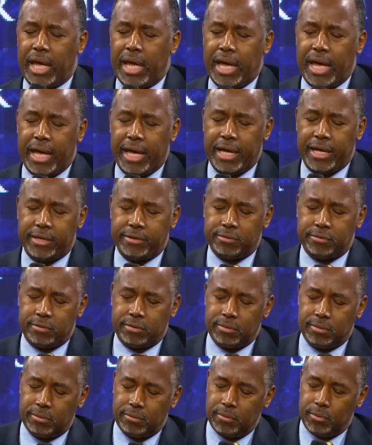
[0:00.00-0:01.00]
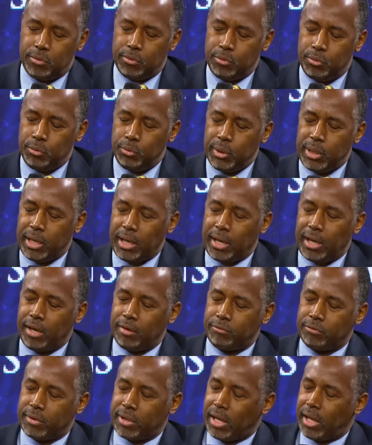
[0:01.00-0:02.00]
And we
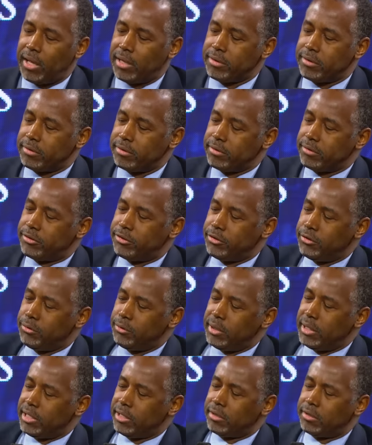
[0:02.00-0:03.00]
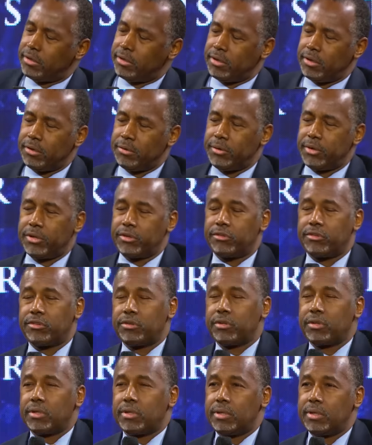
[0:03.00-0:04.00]
have got to encourage
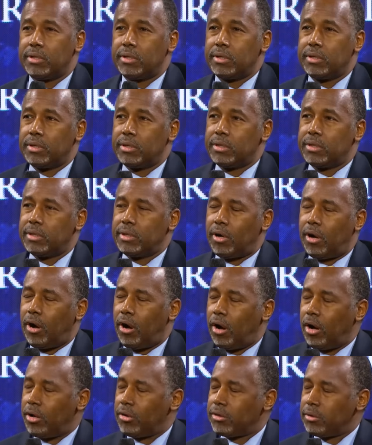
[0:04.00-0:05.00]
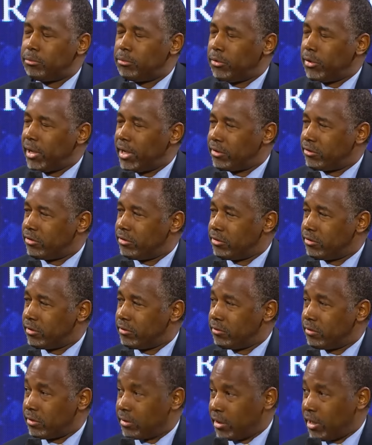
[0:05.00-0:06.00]
all the branches
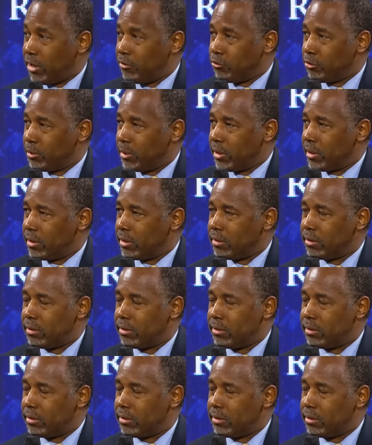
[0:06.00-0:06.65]
of the government